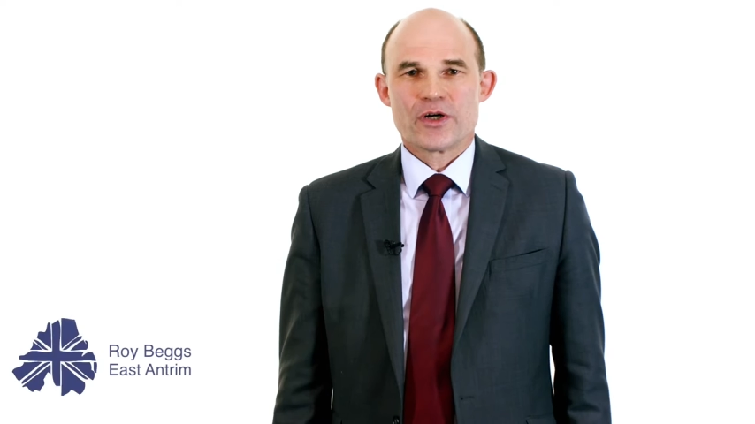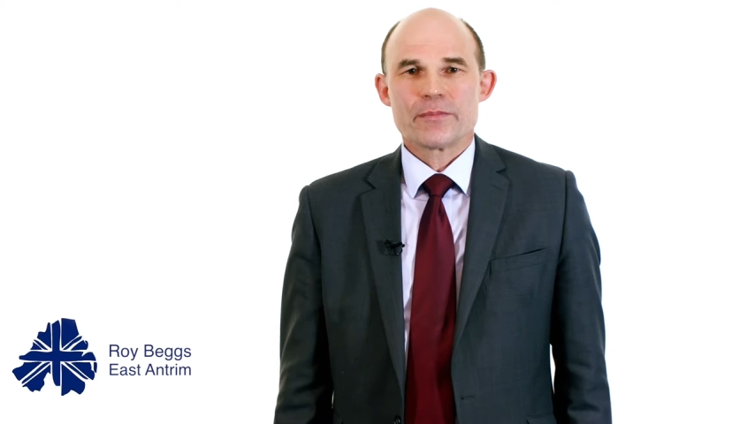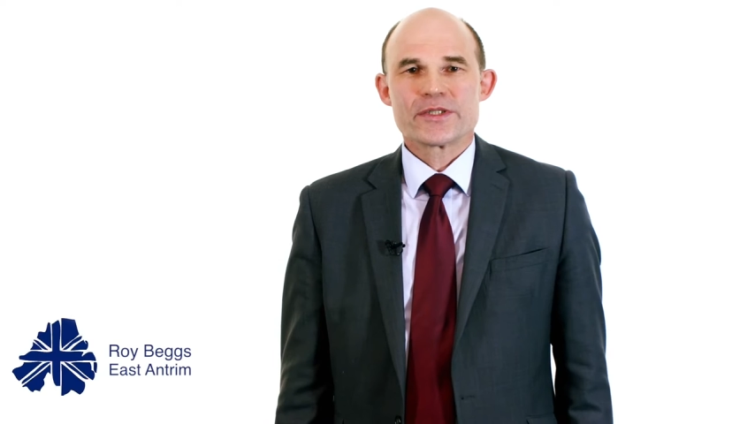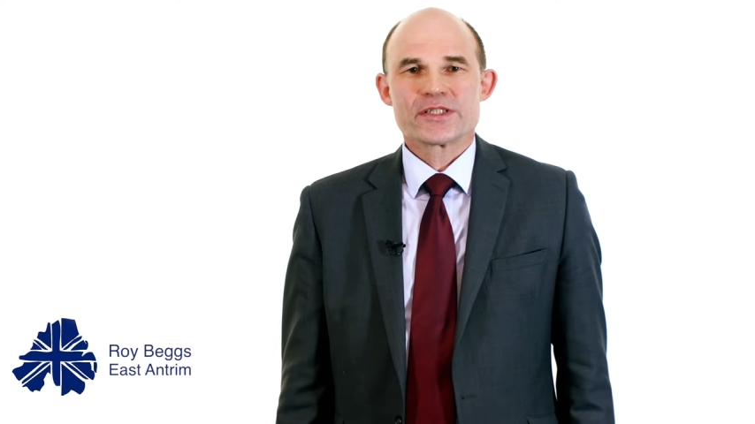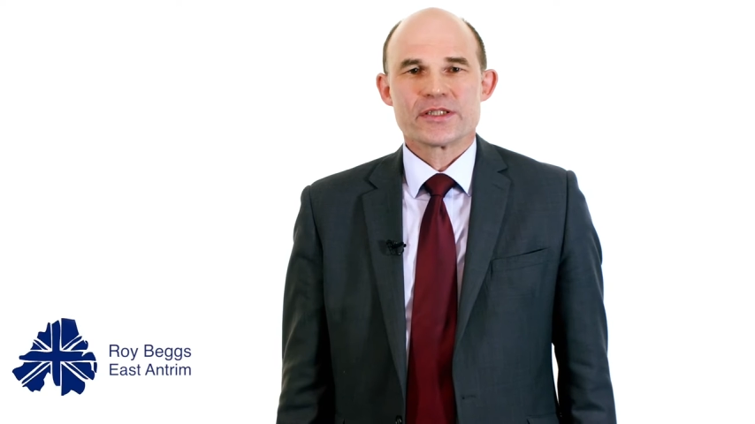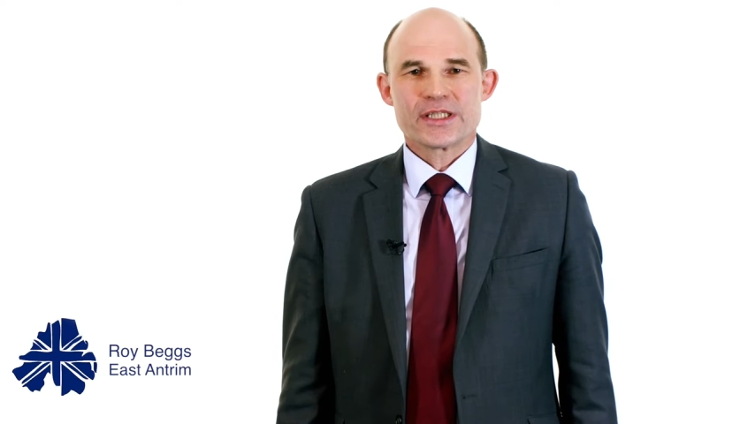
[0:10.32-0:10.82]

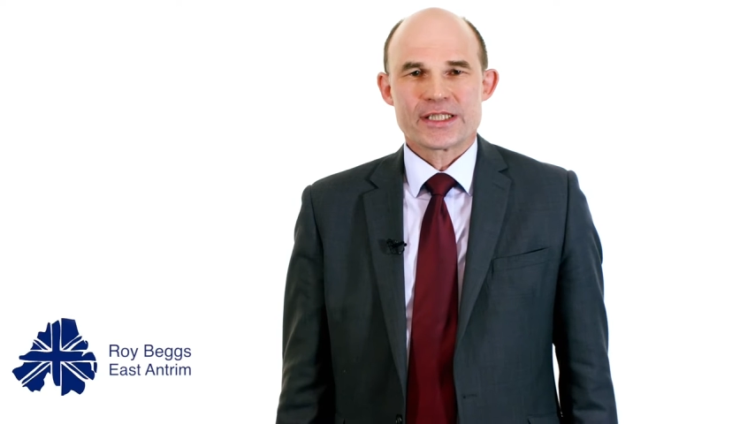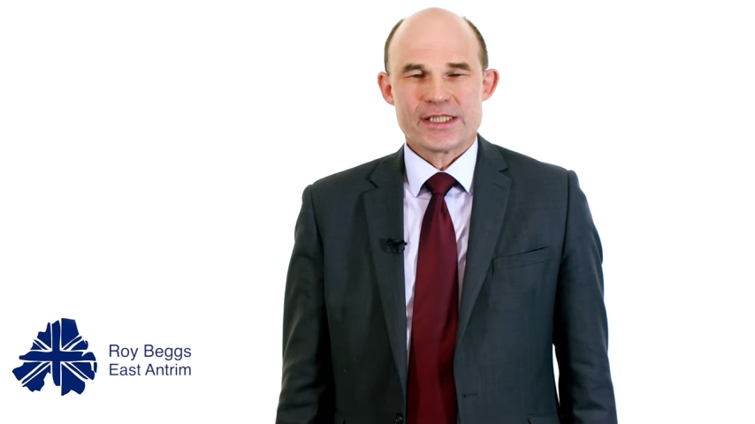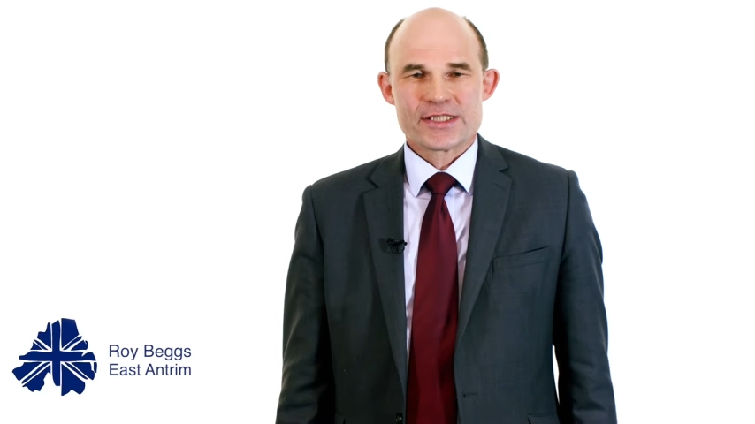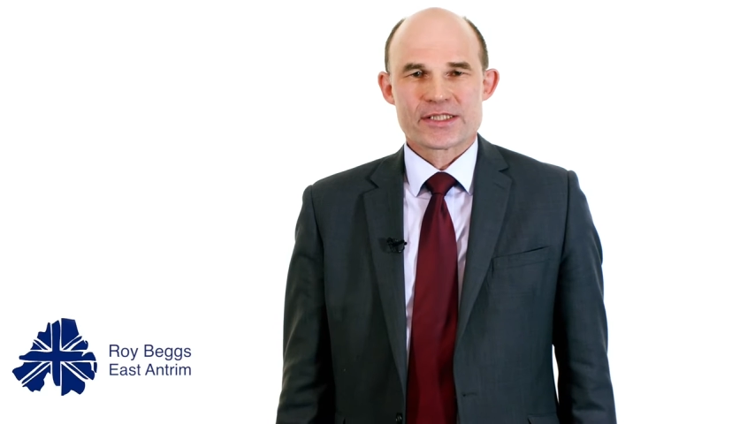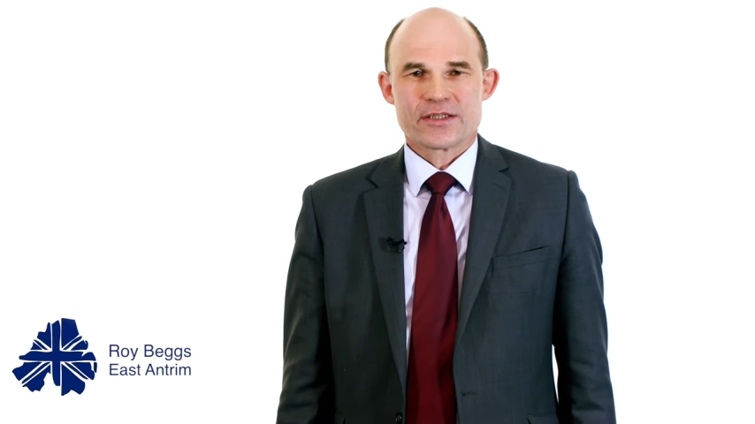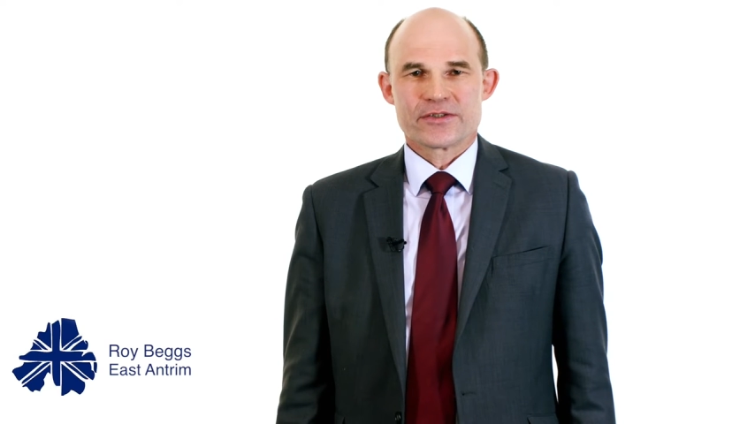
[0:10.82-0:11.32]
representing
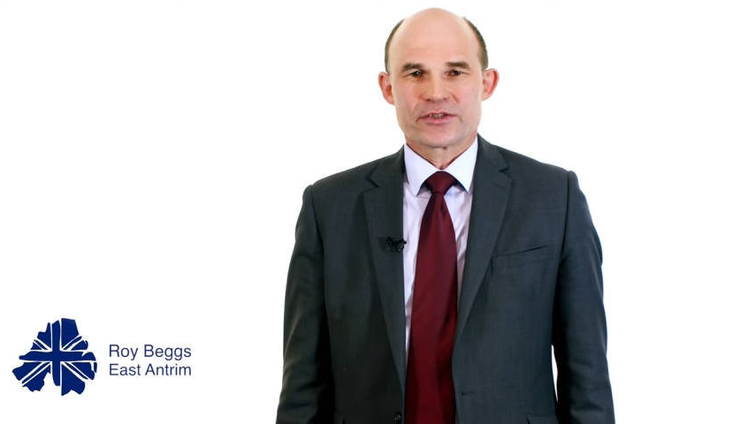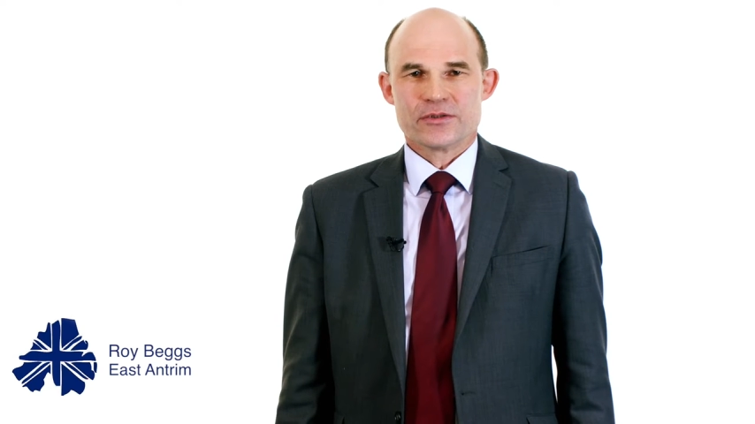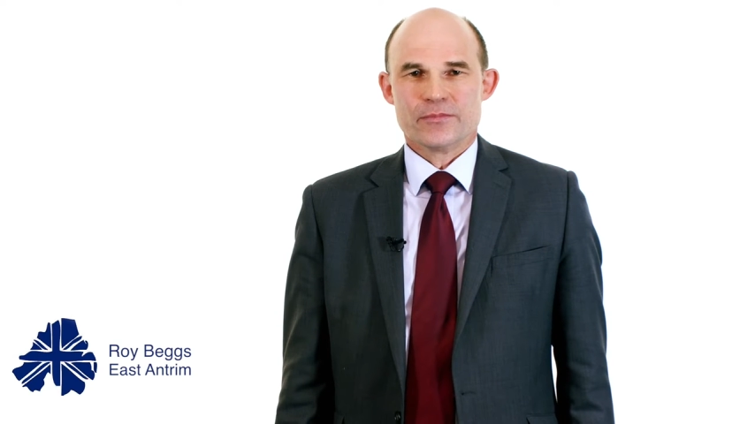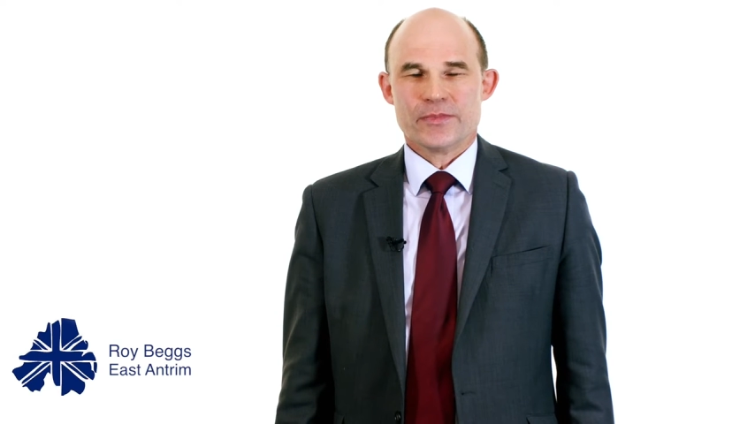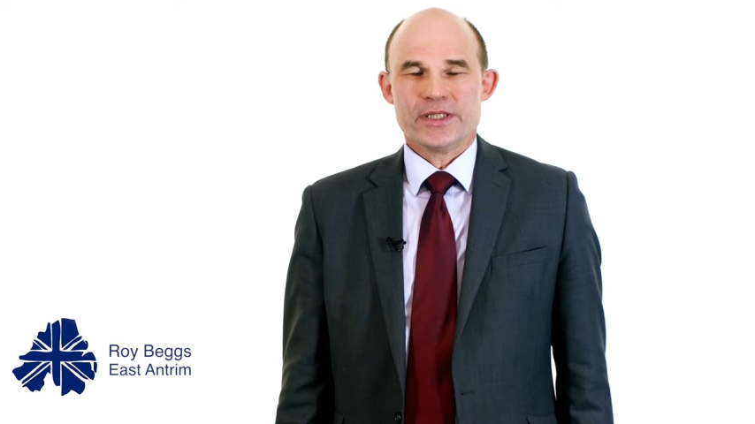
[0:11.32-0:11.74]
East Antrim